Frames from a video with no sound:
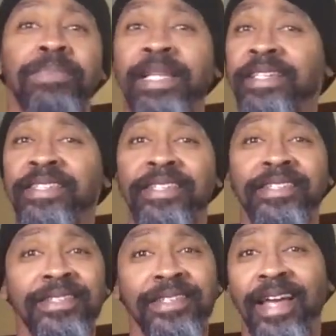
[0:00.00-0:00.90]

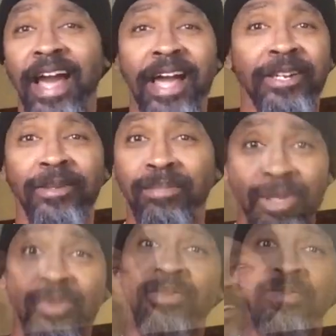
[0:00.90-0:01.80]
Blessings Out of the
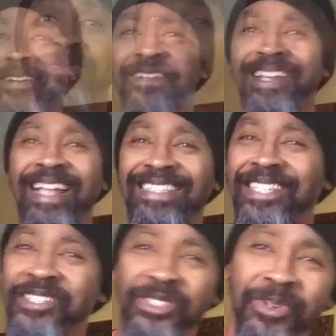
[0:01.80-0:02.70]
Blue.
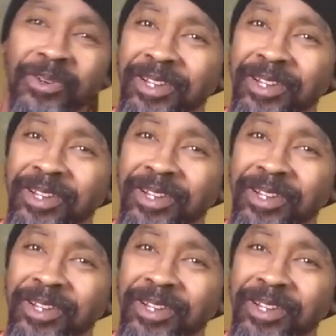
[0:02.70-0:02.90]
This